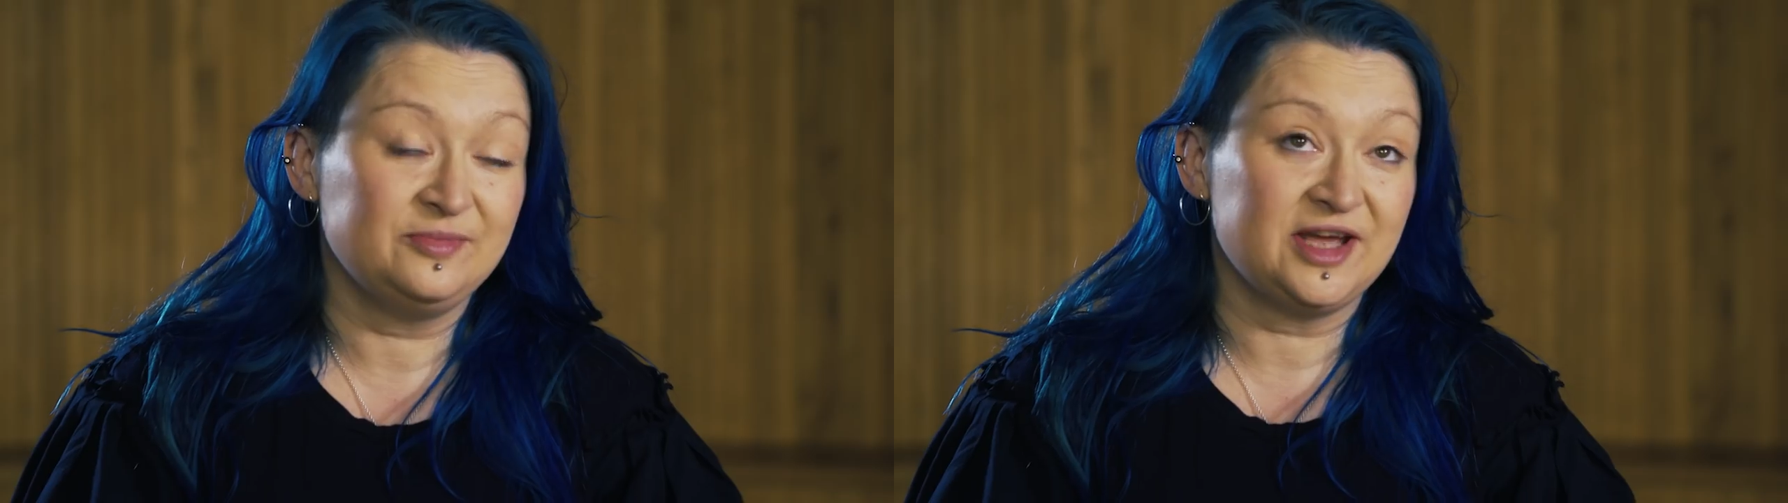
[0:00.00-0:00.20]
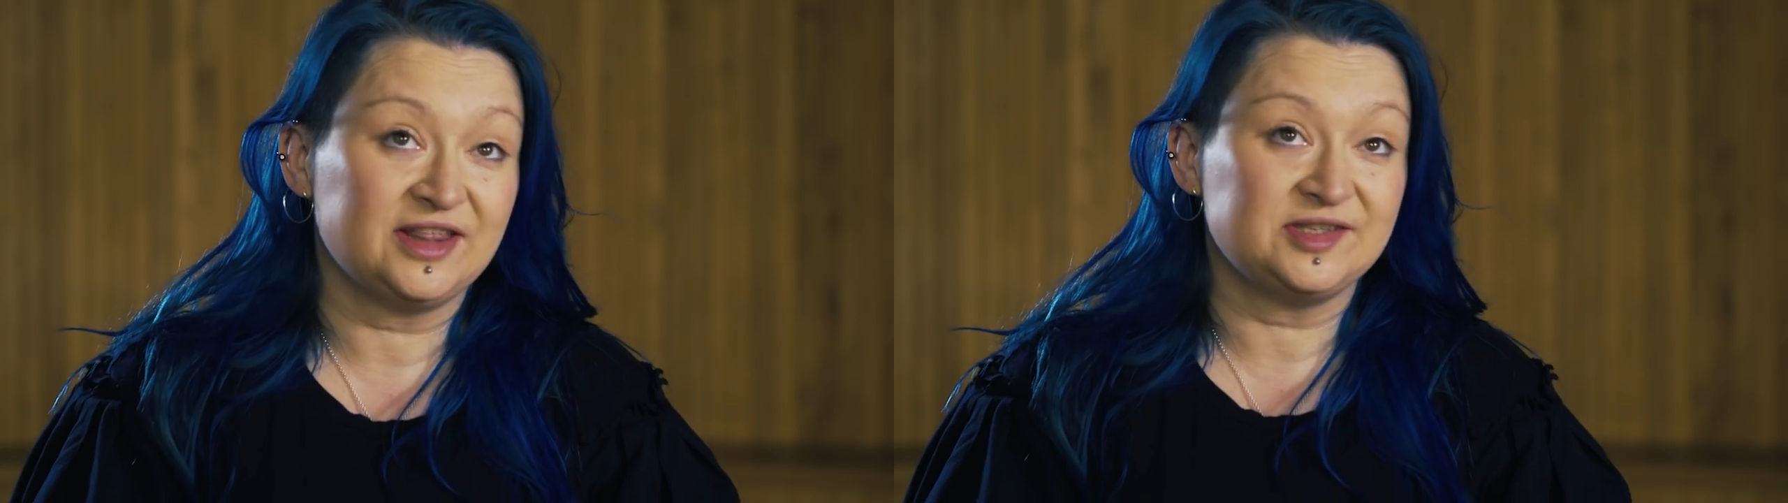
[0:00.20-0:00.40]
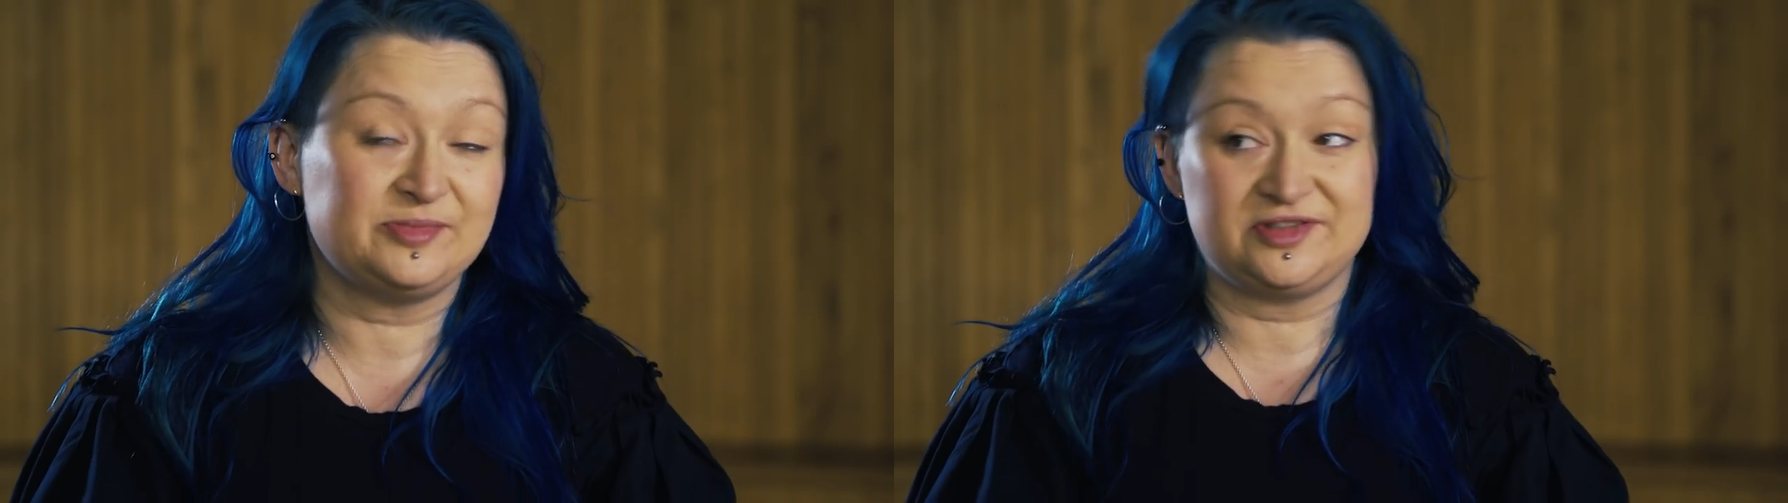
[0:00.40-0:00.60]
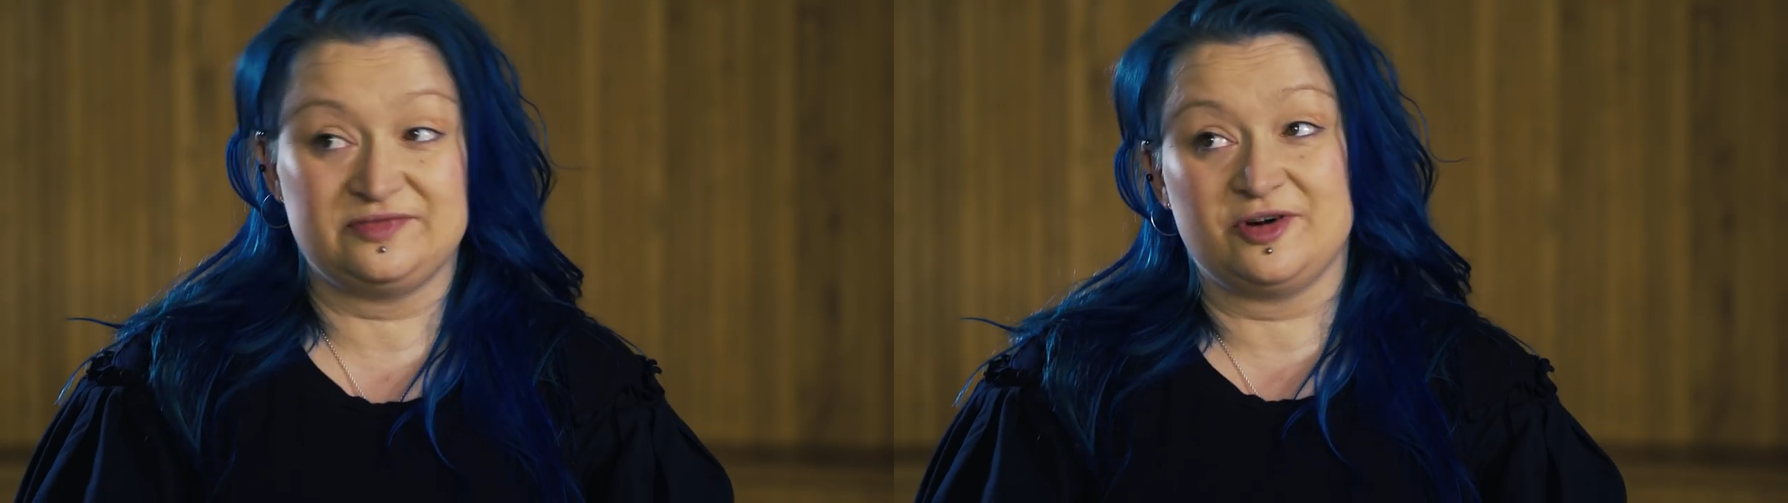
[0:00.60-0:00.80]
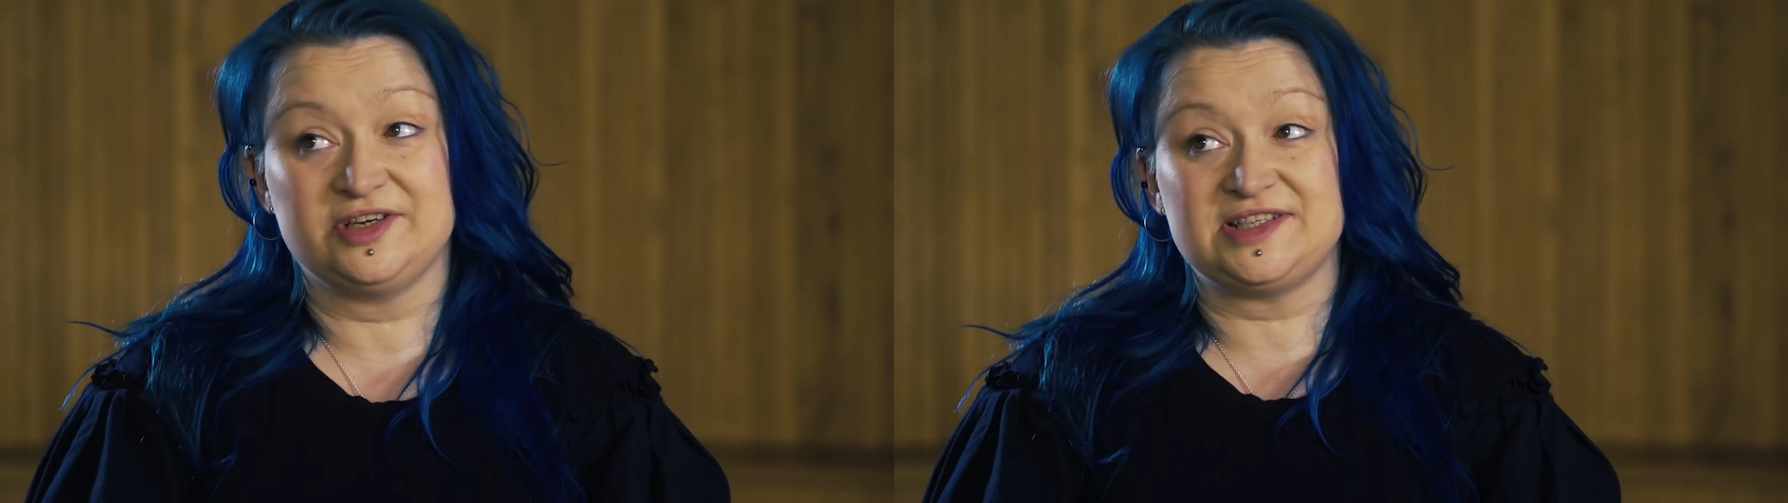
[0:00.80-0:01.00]
make this bit
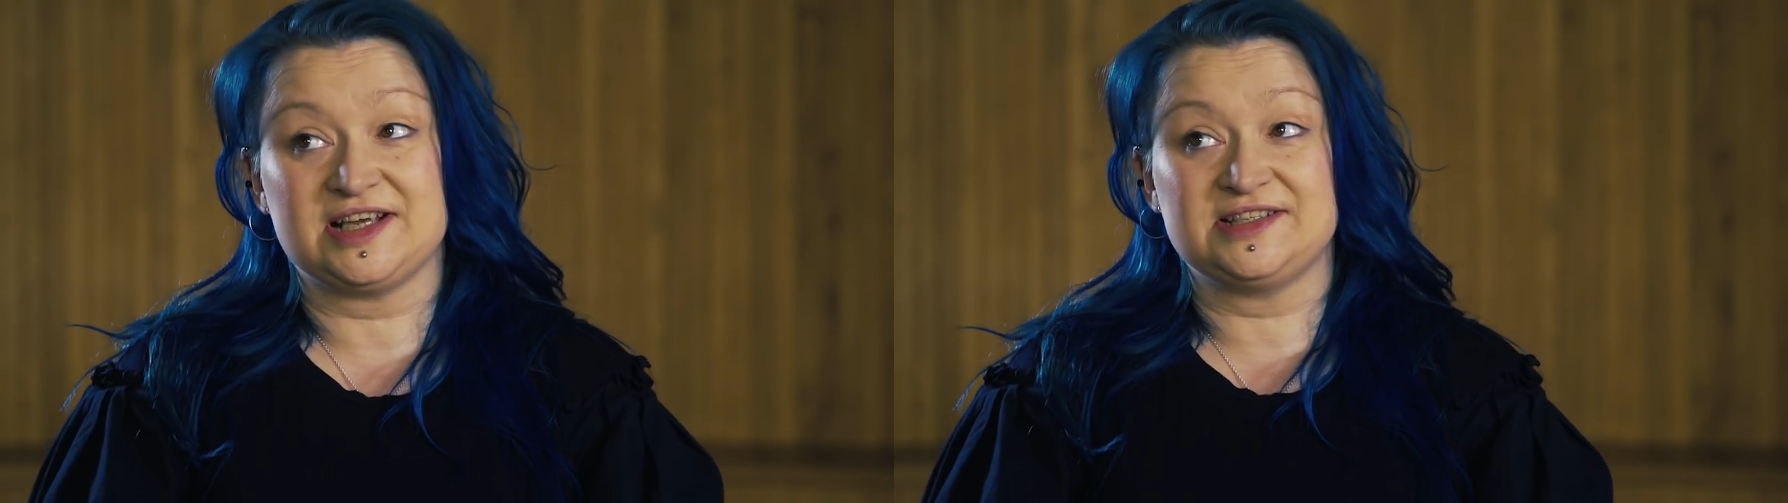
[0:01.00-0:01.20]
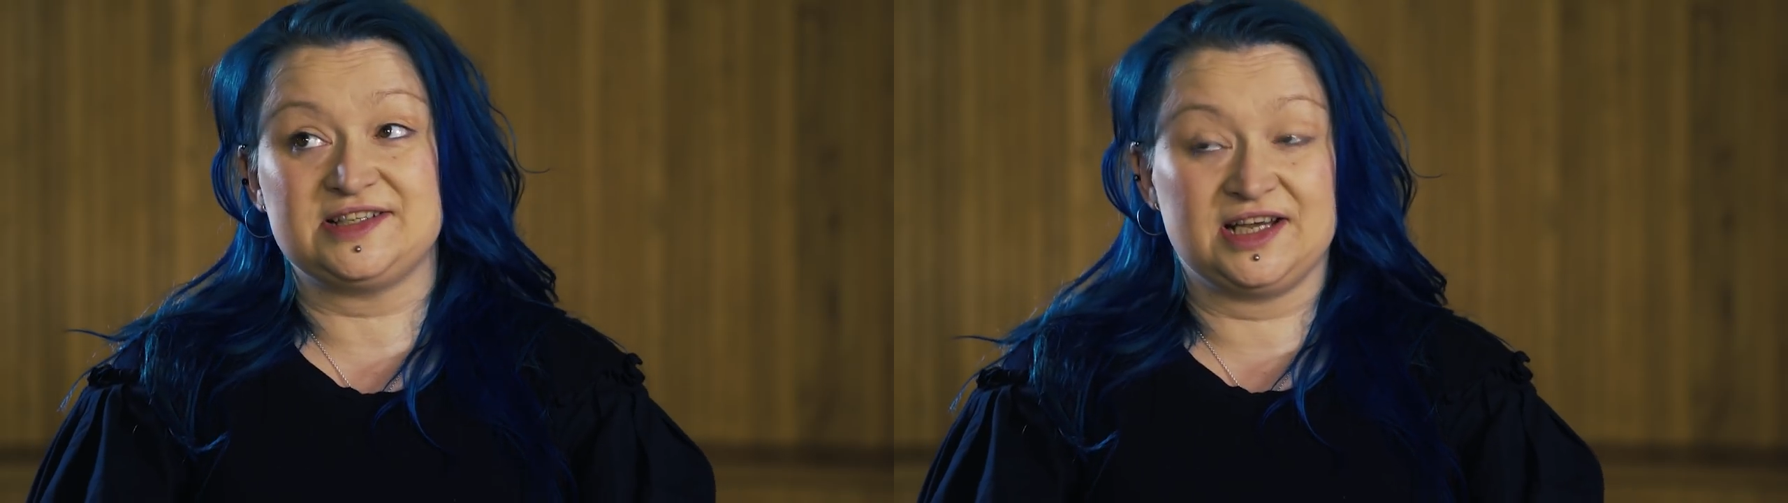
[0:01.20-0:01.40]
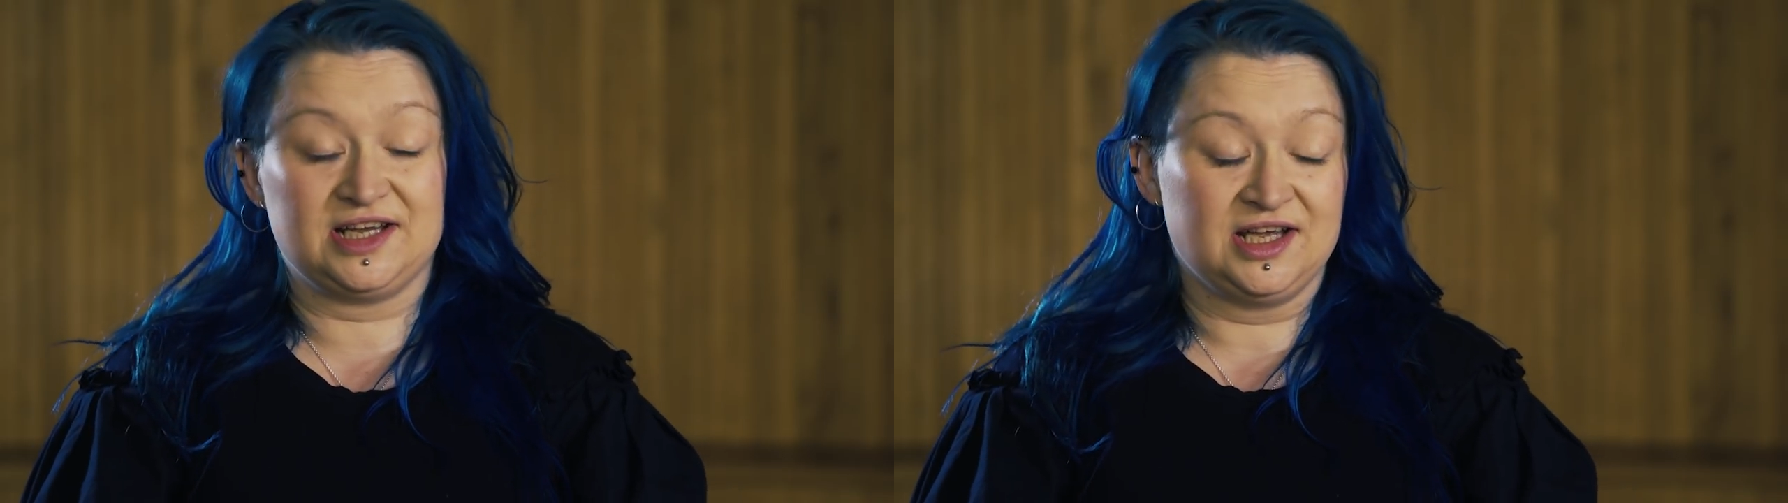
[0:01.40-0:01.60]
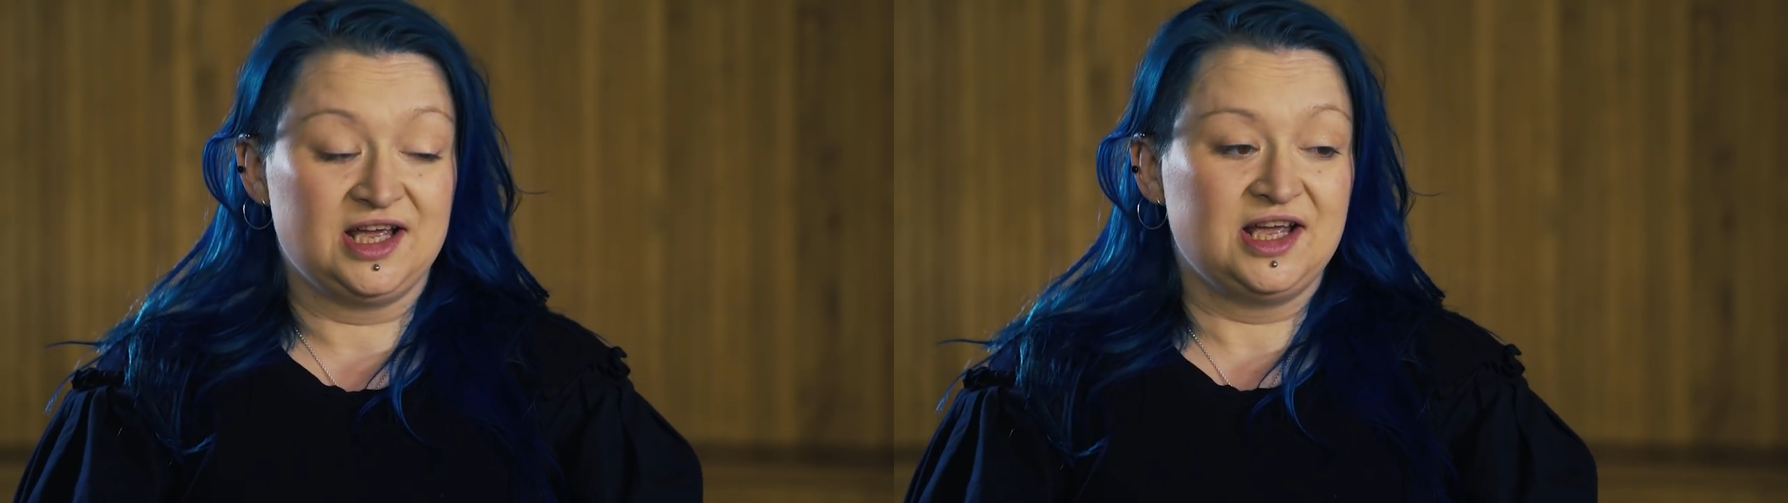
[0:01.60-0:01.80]
of Morris dancing